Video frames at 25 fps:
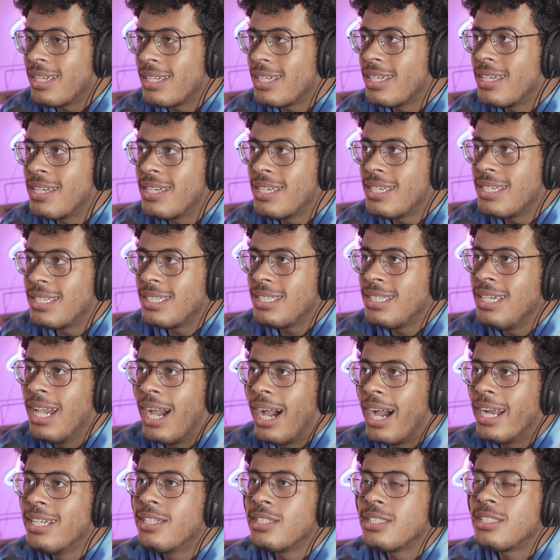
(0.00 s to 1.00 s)
I, yeah,
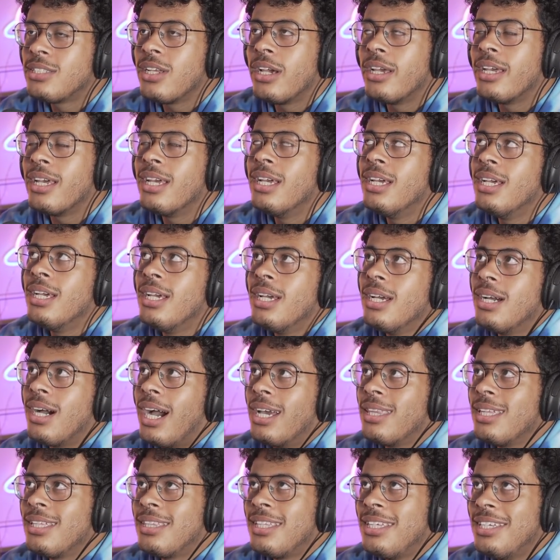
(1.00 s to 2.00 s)
I just
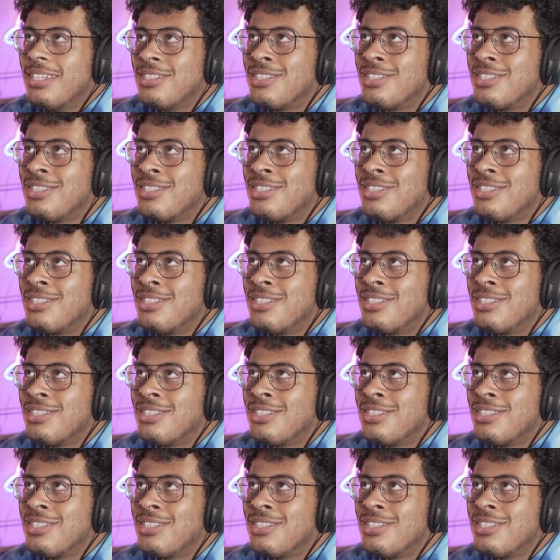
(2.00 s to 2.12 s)
I think the